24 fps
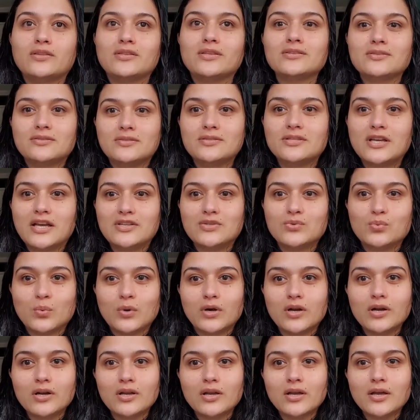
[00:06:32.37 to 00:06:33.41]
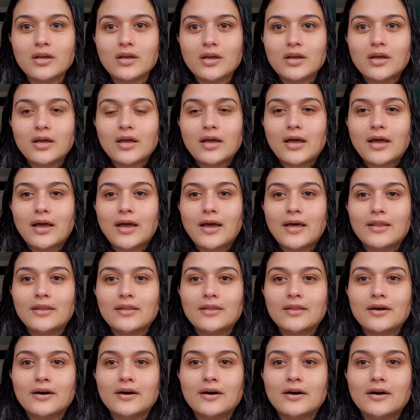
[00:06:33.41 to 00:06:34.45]
This does work
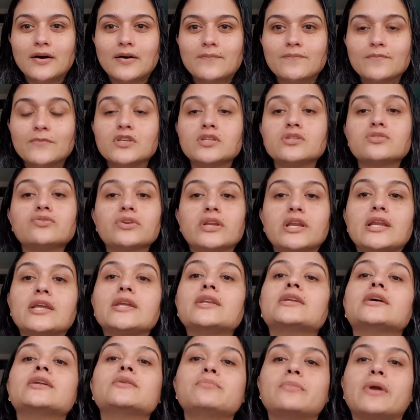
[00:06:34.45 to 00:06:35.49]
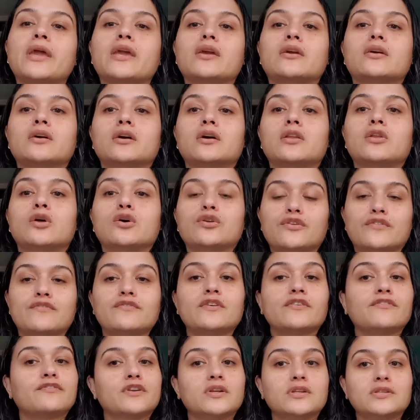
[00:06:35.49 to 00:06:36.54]
and uh, this really did make a lot of
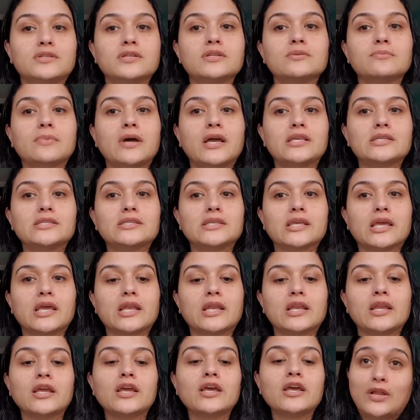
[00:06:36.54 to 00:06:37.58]
difference in my skin.